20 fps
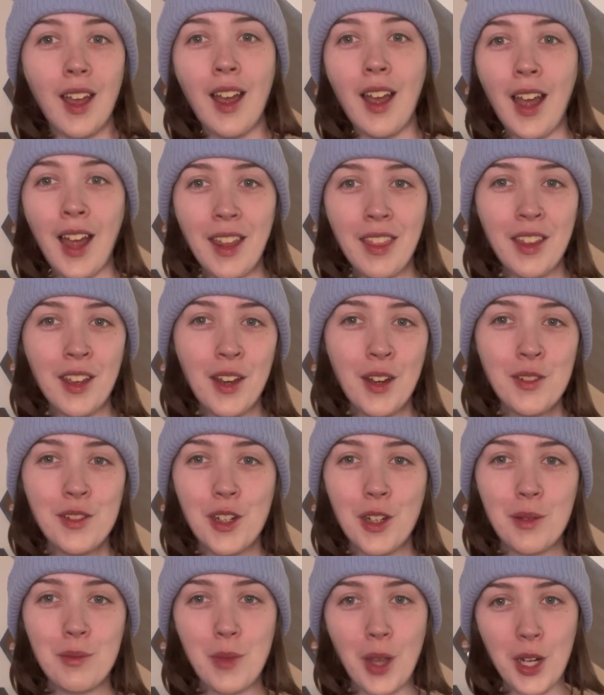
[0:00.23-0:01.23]
Hi there,
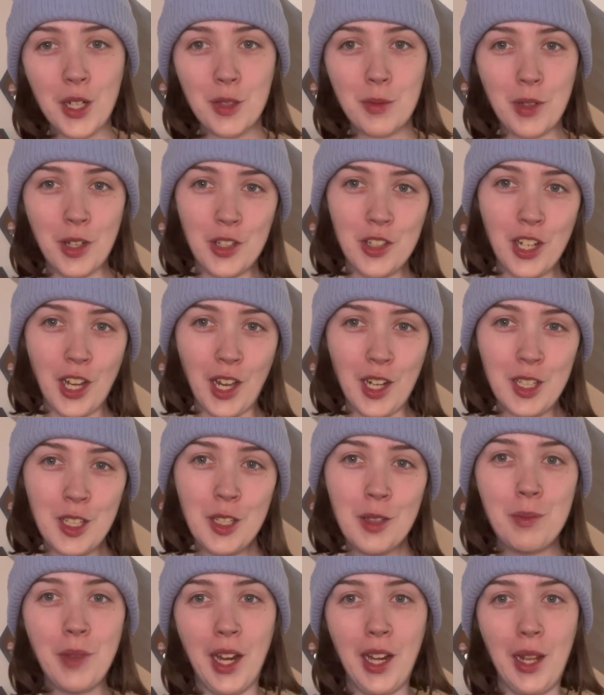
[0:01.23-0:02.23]
welcome back to my
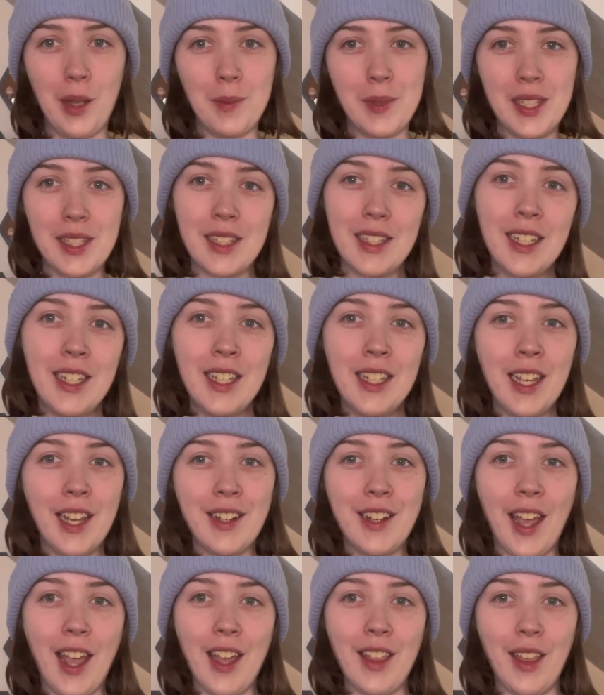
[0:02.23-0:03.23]
channel. My name is Lee
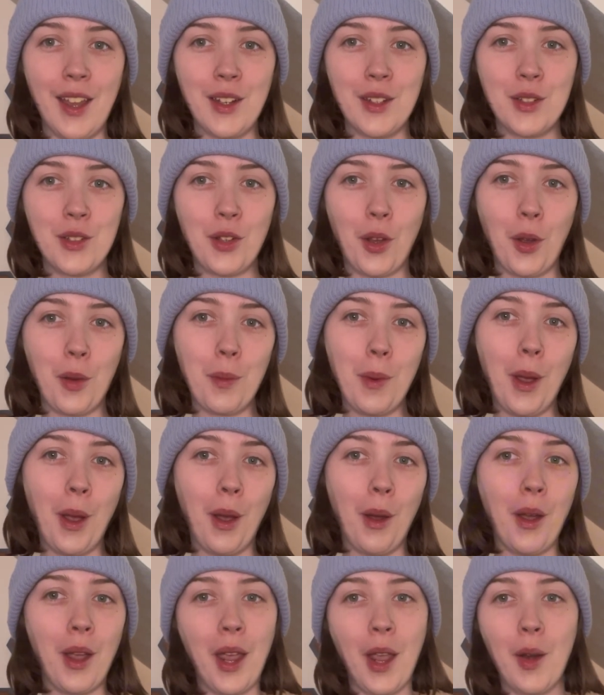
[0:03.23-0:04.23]
and I like to talk
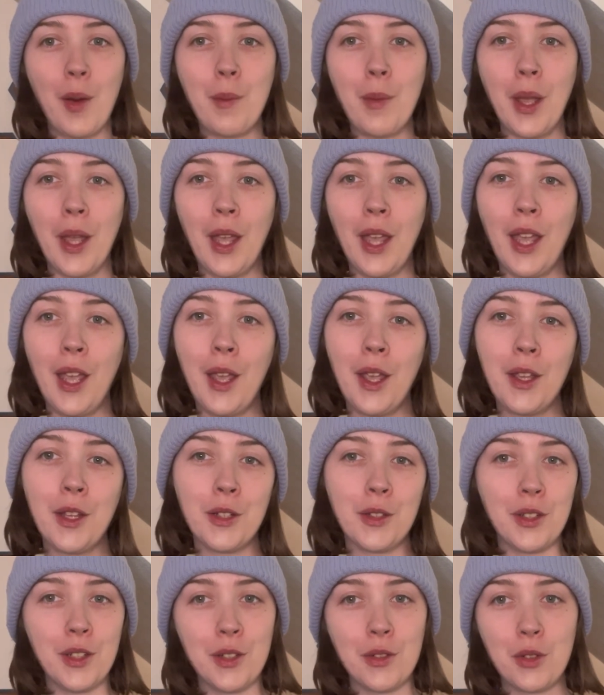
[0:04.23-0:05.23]
about anime,
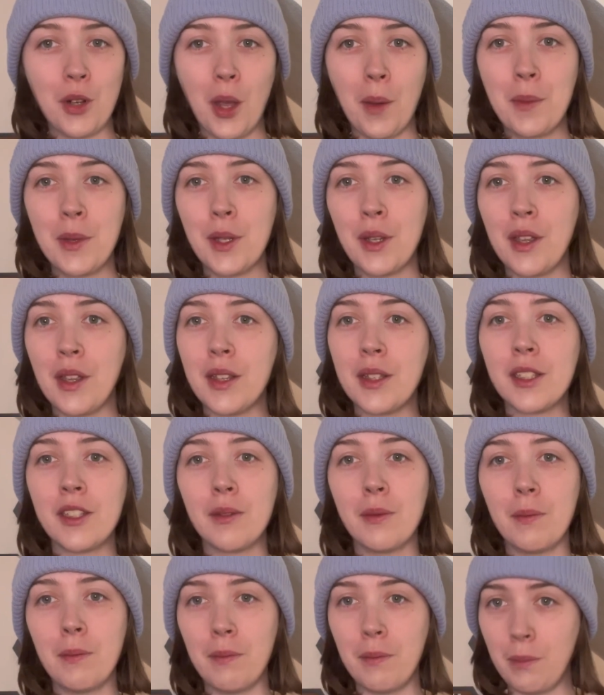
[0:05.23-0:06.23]
Korean dramas,
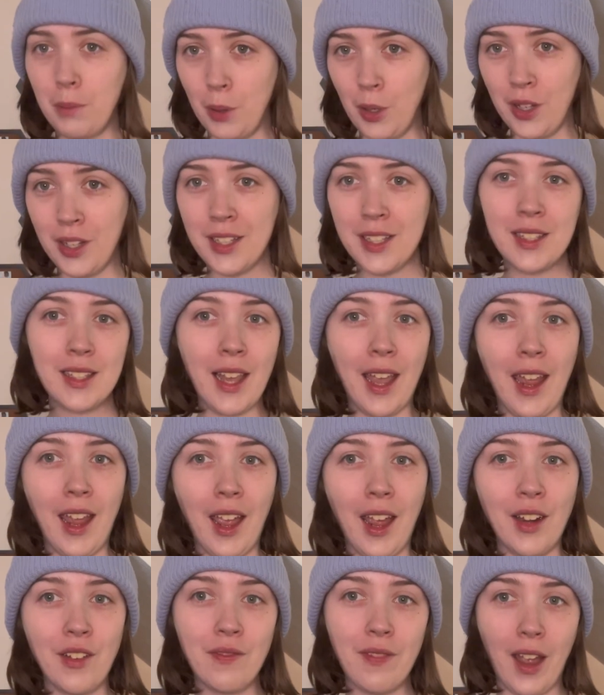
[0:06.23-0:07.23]
books,
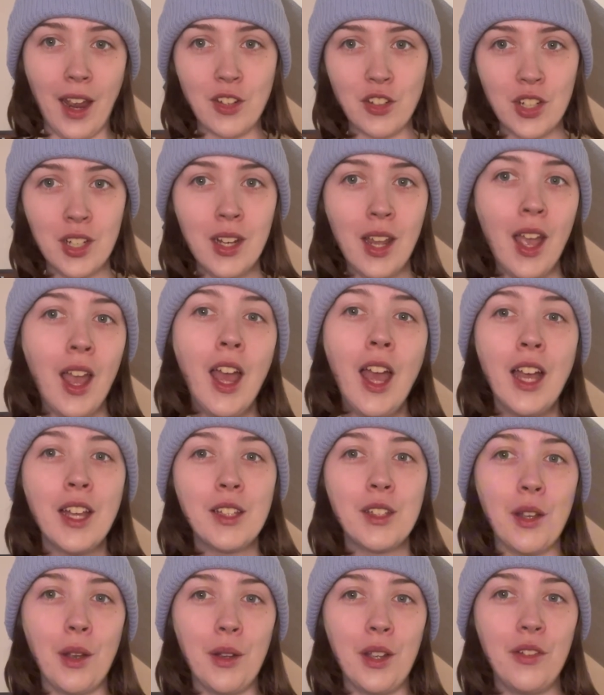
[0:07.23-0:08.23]
and fashion.
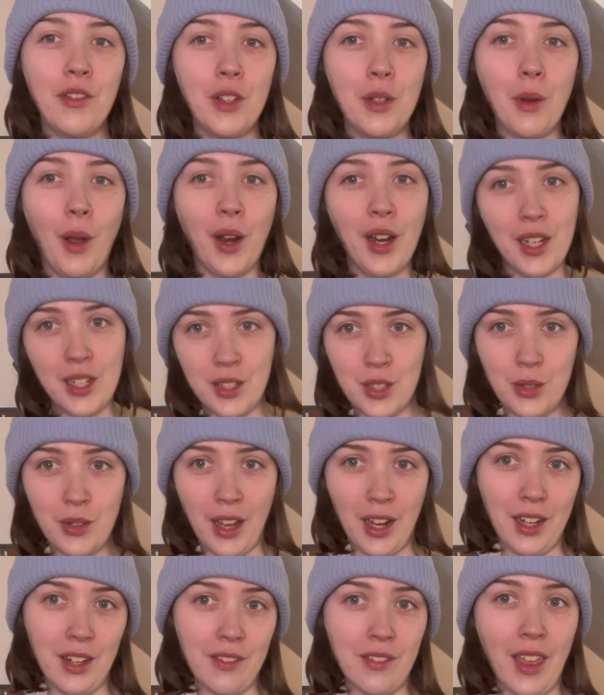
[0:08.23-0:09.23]
So if you are into
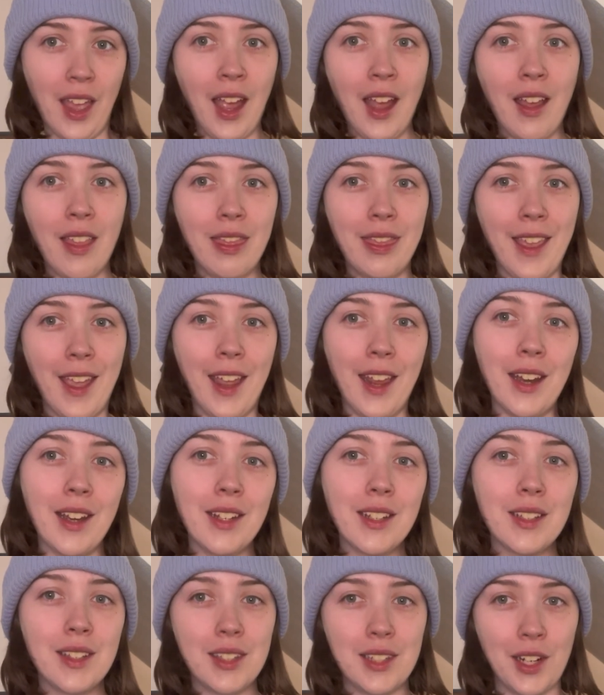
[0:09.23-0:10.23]
any of that,
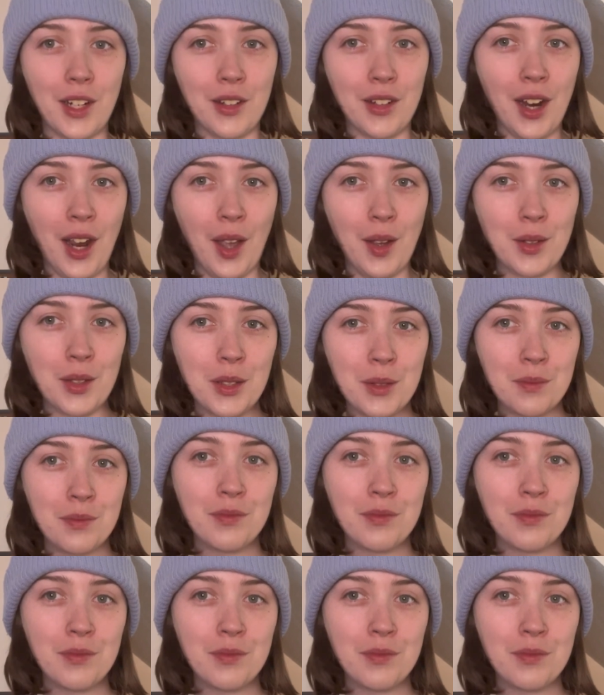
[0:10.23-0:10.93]
then stick around.